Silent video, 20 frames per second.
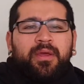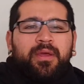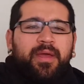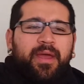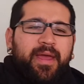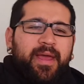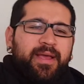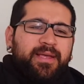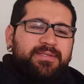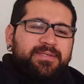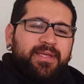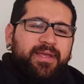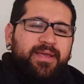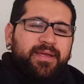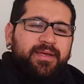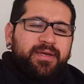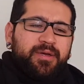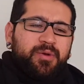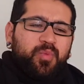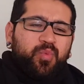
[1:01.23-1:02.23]
It has
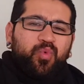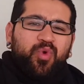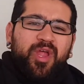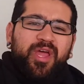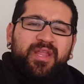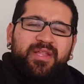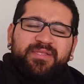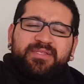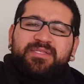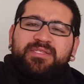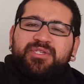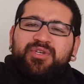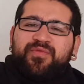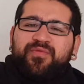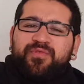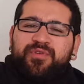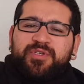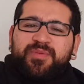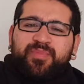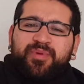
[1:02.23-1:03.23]
like a red and
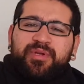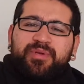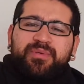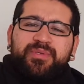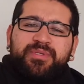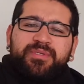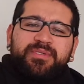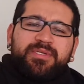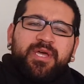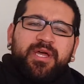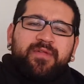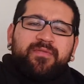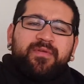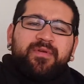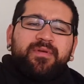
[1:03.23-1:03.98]
silver sprinkles inside of